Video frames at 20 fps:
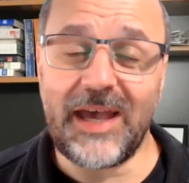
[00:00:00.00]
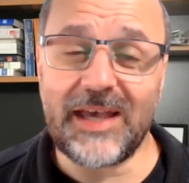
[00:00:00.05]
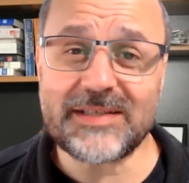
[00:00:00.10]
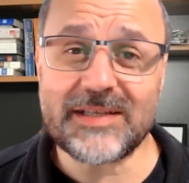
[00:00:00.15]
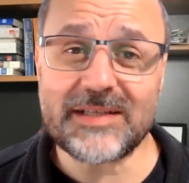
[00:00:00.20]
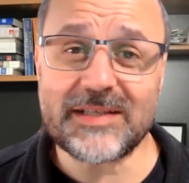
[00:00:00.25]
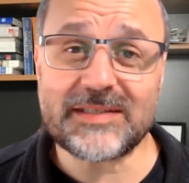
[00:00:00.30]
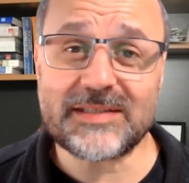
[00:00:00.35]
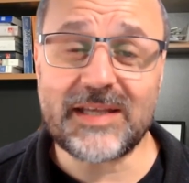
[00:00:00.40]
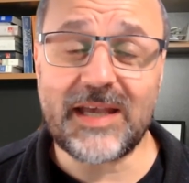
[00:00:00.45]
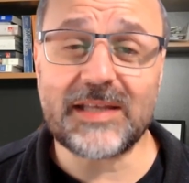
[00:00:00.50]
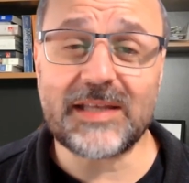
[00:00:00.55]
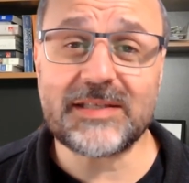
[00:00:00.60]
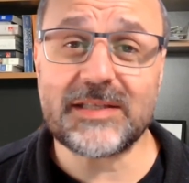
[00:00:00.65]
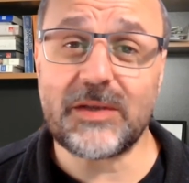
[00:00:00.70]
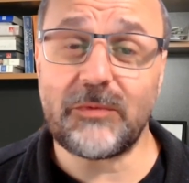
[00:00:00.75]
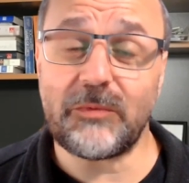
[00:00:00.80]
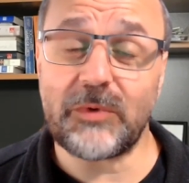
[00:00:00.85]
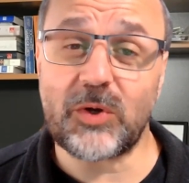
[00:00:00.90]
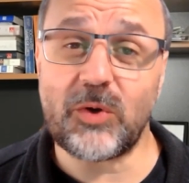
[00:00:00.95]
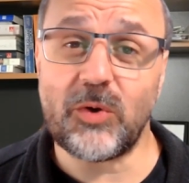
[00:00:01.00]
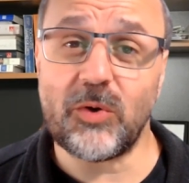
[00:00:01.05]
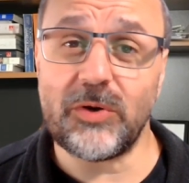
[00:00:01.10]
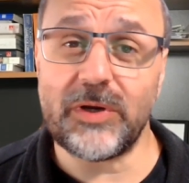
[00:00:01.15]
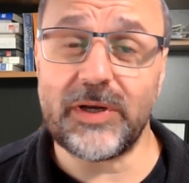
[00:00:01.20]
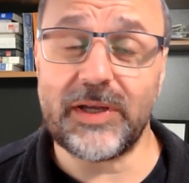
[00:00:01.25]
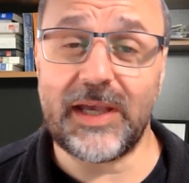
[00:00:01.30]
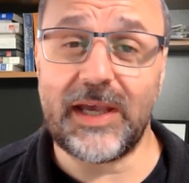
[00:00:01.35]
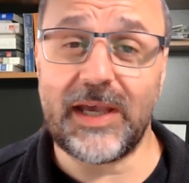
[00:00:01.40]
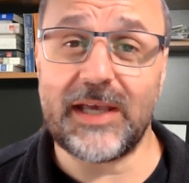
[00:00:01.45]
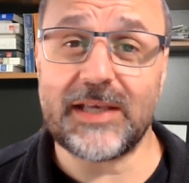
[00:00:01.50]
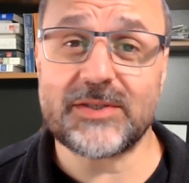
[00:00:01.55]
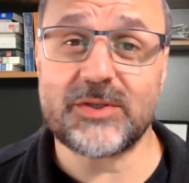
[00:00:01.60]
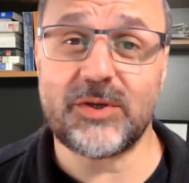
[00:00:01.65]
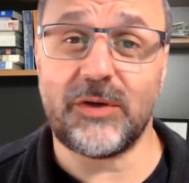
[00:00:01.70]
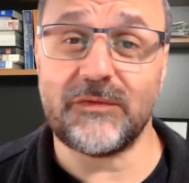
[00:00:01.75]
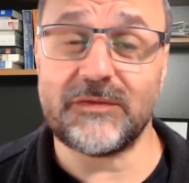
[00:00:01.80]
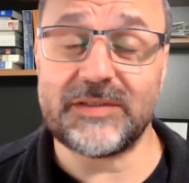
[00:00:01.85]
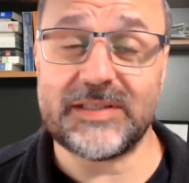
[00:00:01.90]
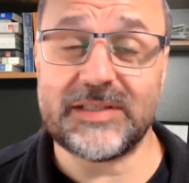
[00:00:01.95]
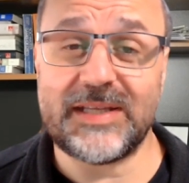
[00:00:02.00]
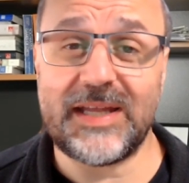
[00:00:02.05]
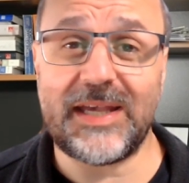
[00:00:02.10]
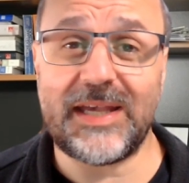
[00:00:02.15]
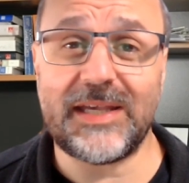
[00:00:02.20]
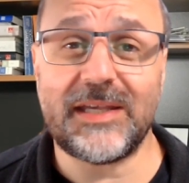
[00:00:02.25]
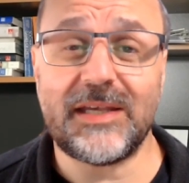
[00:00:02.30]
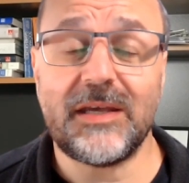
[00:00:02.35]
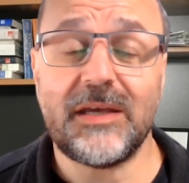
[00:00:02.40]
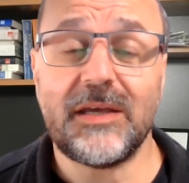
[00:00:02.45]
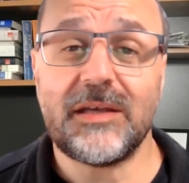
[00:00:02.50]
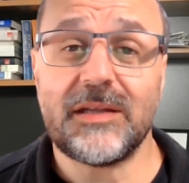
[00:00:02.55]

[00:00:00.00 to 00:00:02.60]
as it stands in the recording as of today,